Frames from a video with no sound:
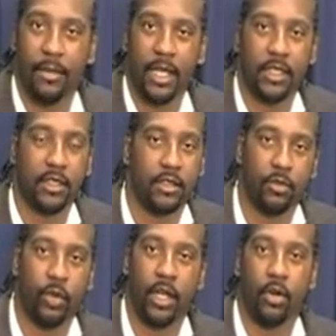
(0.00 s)
is,
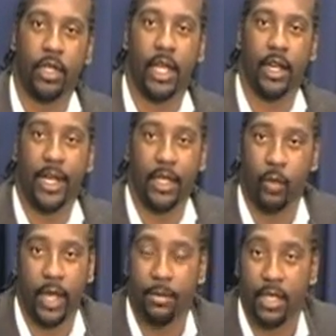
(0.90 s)
we don't care
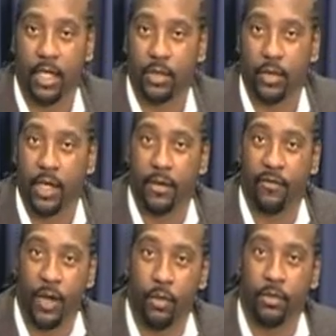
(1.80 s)
anyway because we're
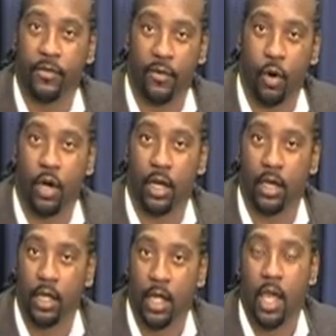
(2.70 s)
voting for
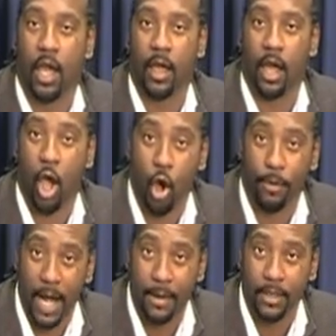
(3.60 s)

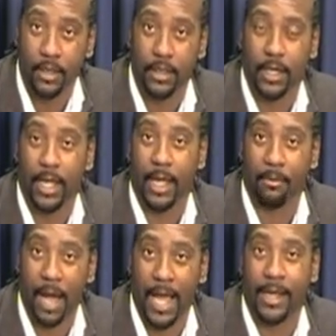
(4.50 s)
Obama
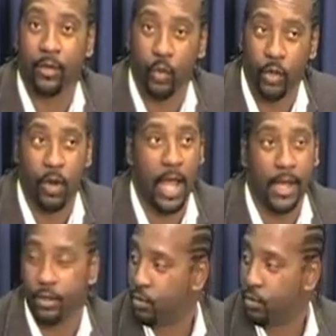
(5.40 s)
and Biden. We ride, you